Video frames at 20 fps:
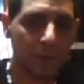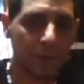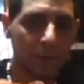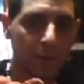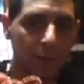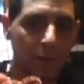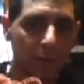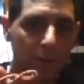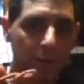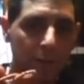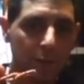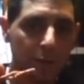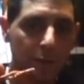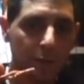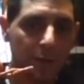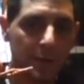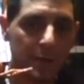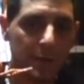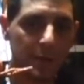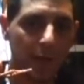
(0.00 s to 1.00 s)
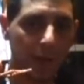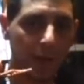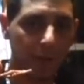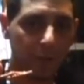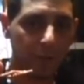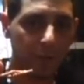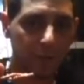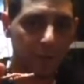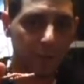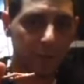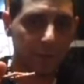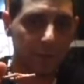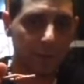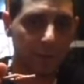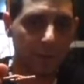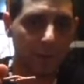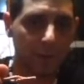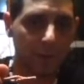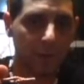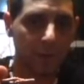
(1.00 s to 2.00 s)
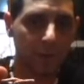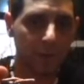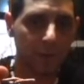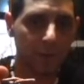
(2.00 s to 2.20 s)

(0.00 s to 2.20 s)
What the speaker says: The figure 8 is a half twist. Let me clarify